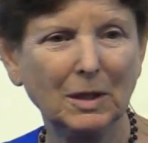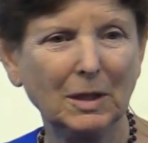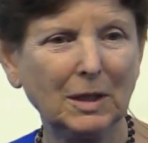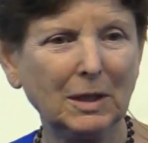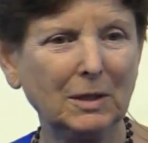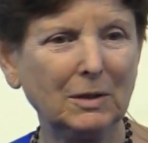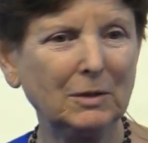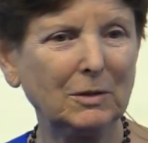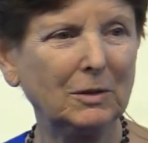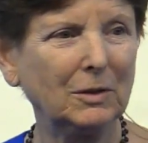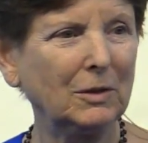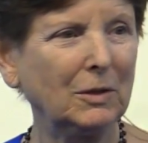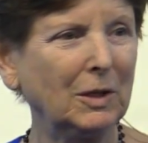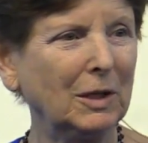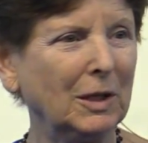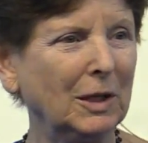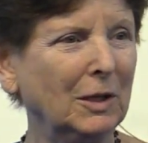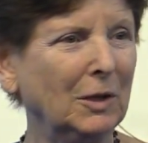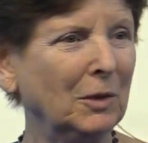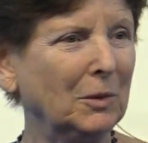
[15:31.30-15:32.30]
And the
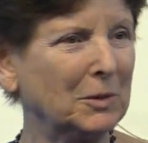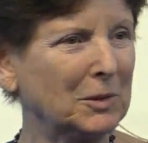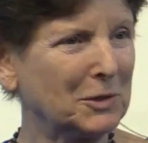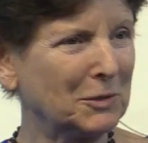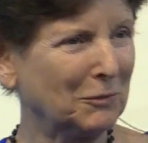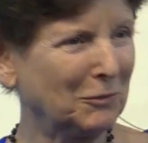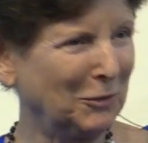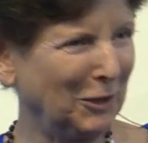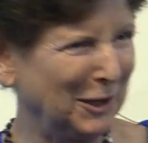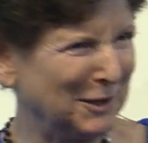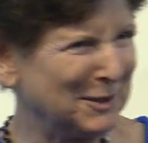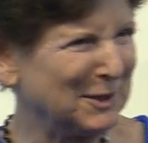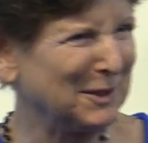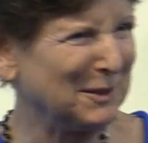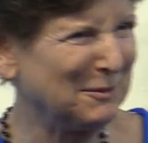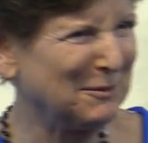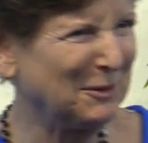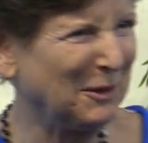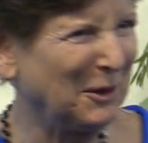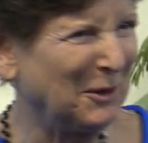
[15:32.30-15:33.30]
ego is a friend
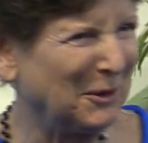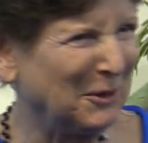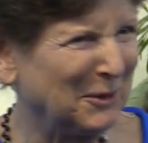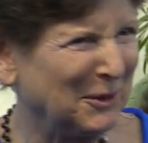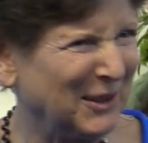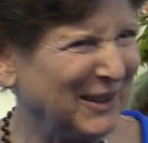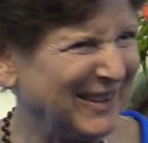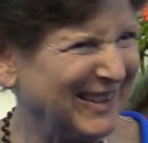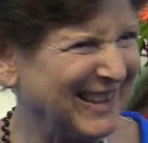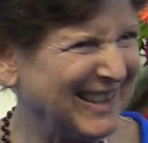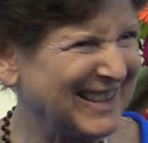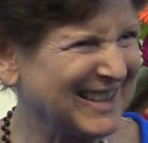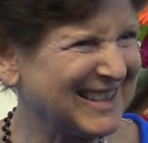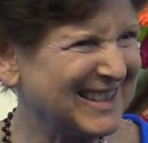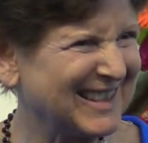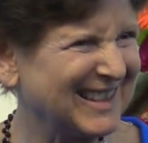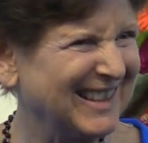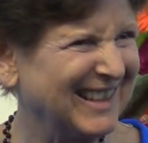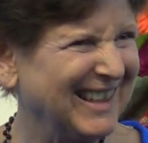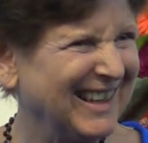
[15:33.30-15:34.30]
and a foe in
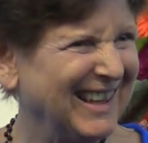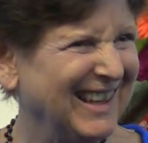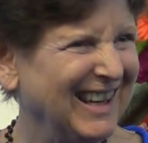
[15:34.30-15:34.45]
this.